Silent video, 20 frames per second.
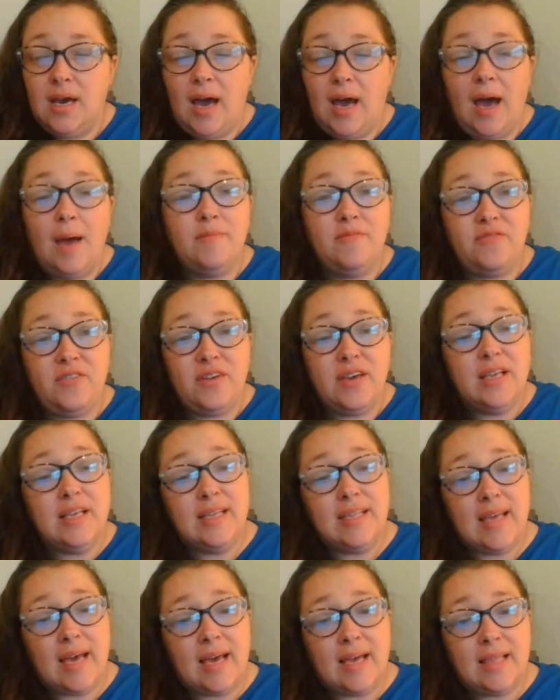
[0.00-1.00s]
I'm
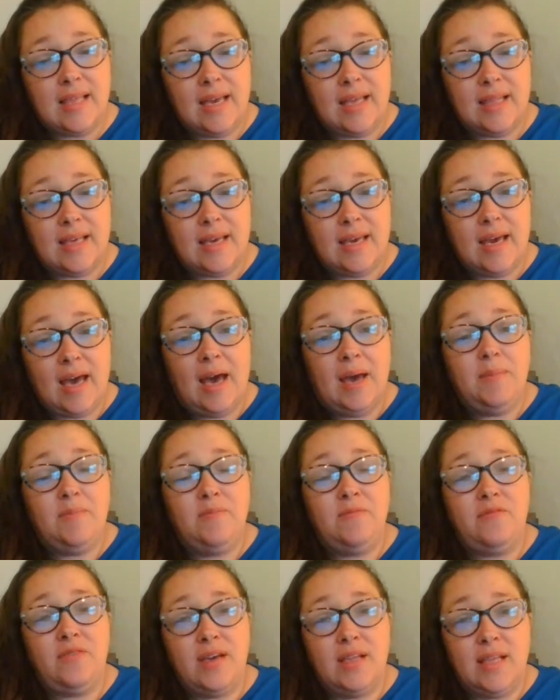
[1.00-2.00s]
feeling that lately.
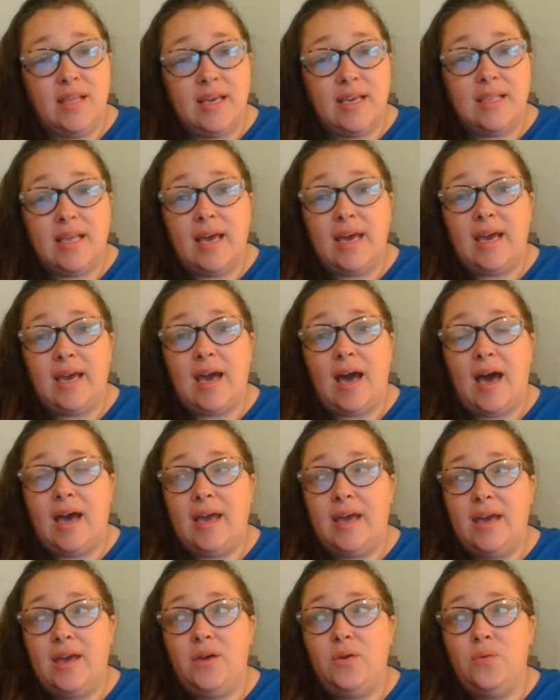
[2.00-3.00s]
I'm feeling like
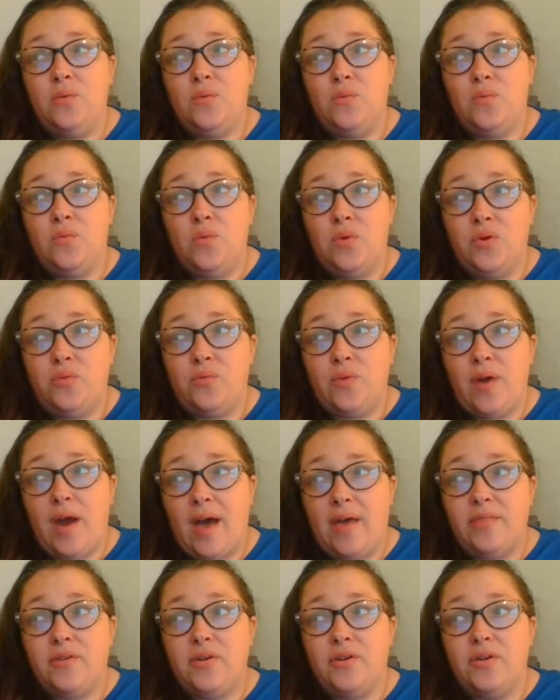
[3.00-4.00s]
I would
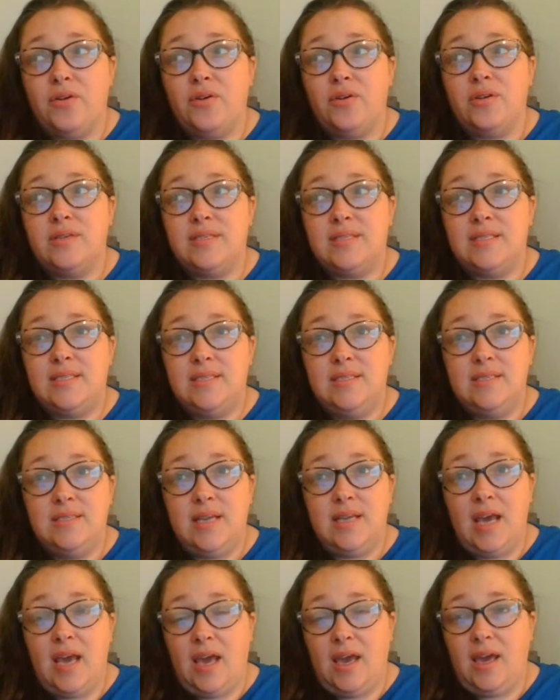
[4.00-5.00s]
rather
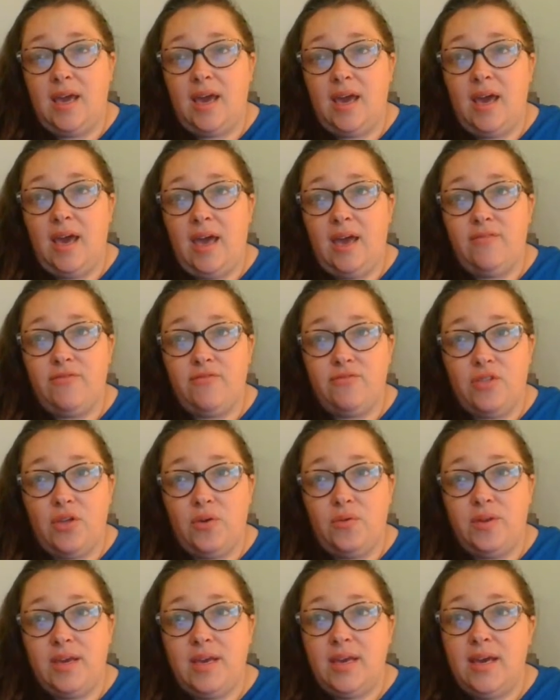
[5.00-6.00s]
take a
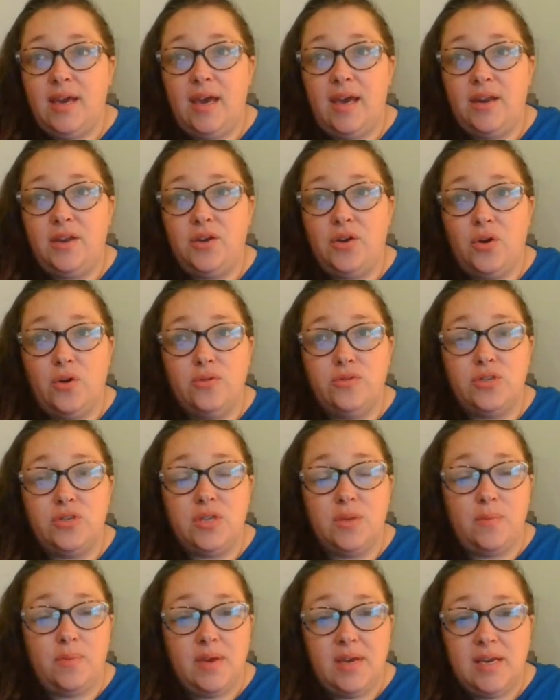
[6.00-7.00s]
floaty and go to
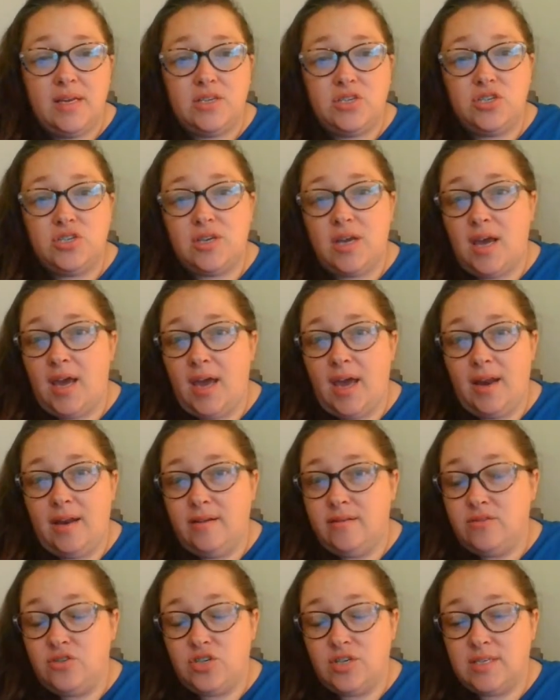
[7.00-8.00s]
the beach
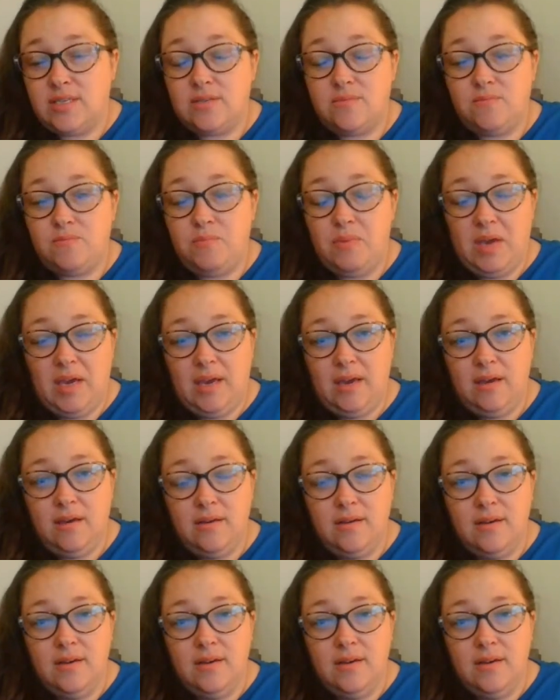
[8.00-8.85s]
and just be